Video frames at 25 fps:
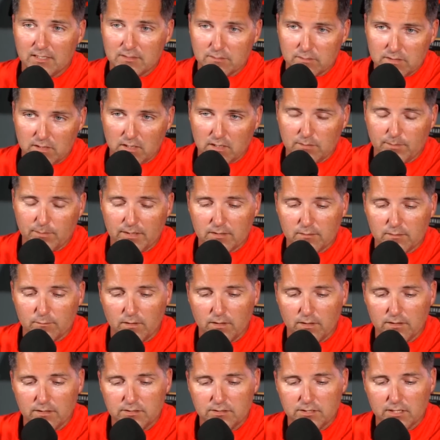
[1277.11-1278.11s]
We talked about the
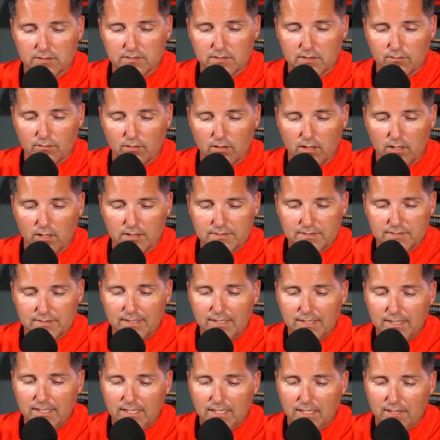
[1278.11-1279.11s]
one to Justyn Ross,
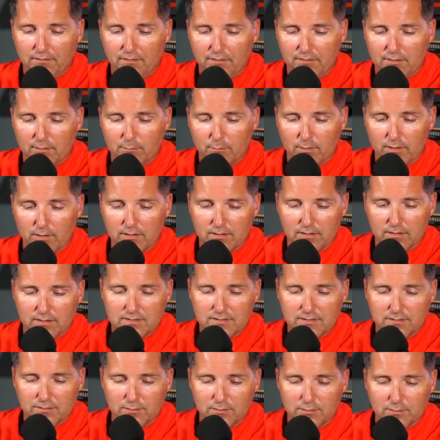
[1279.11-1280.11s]
and then the one
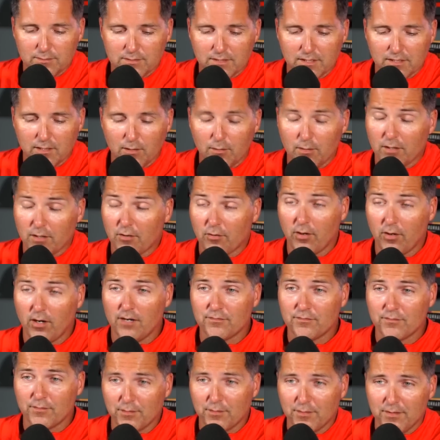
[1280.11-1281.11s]
to Kekoa
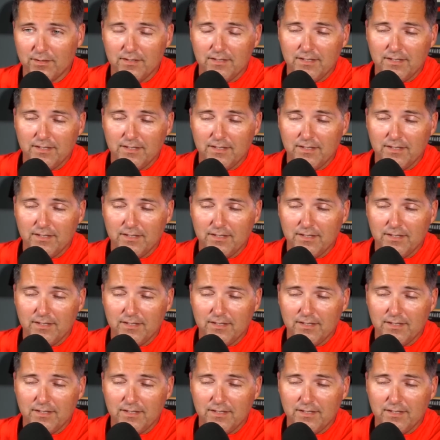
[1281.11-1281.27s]
Crawford.